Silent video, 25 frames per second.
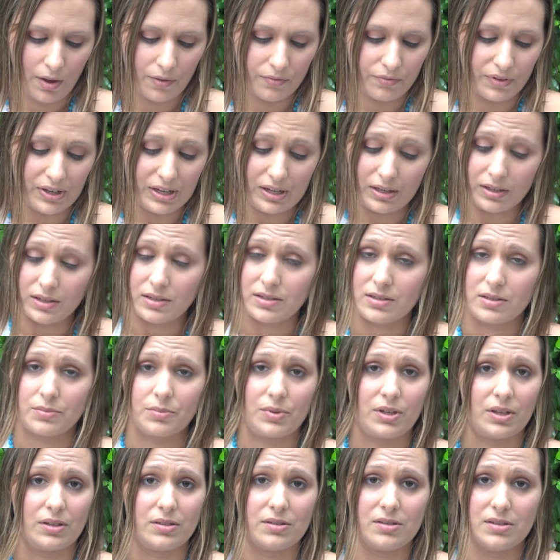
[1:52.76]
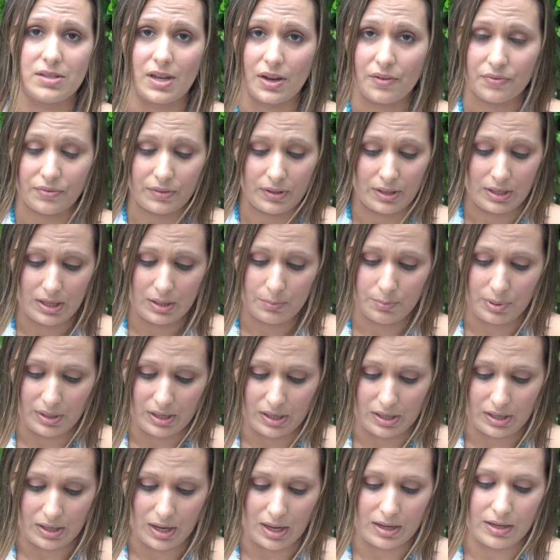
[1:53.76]
Veganism can definitely
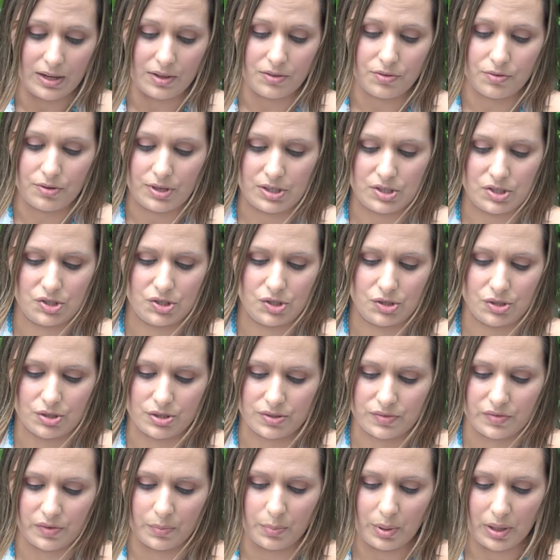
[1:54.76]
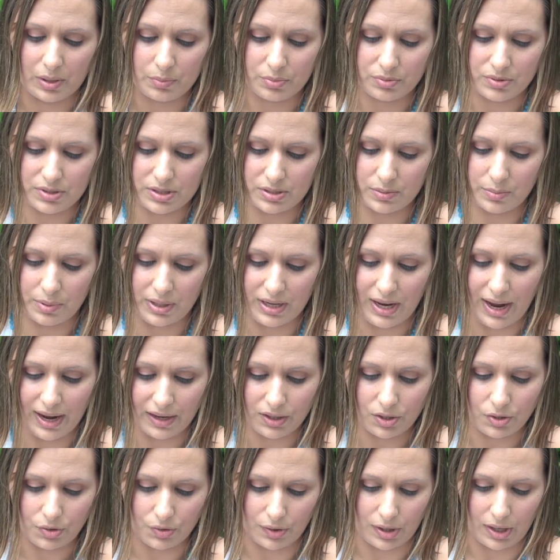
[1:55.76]
be another excuse for people to be
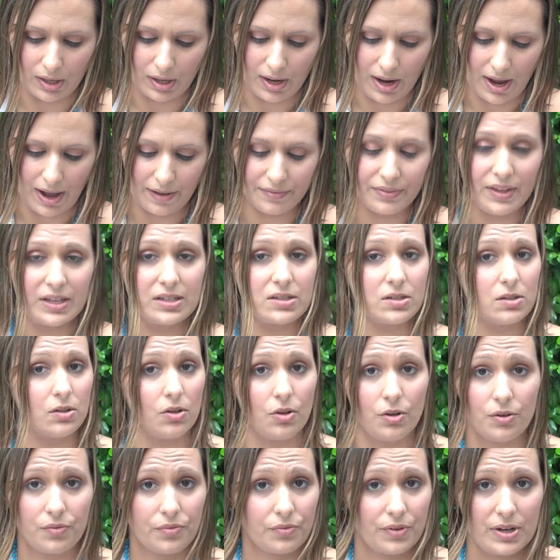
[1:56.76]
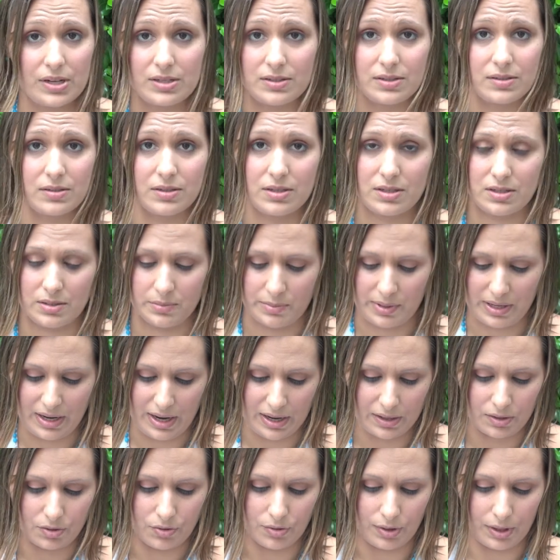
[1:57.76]
angry, and there's a lot of reasons to be
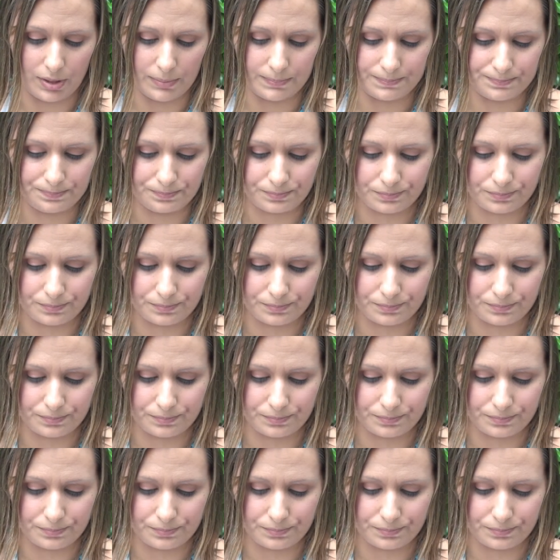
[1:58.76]
angry.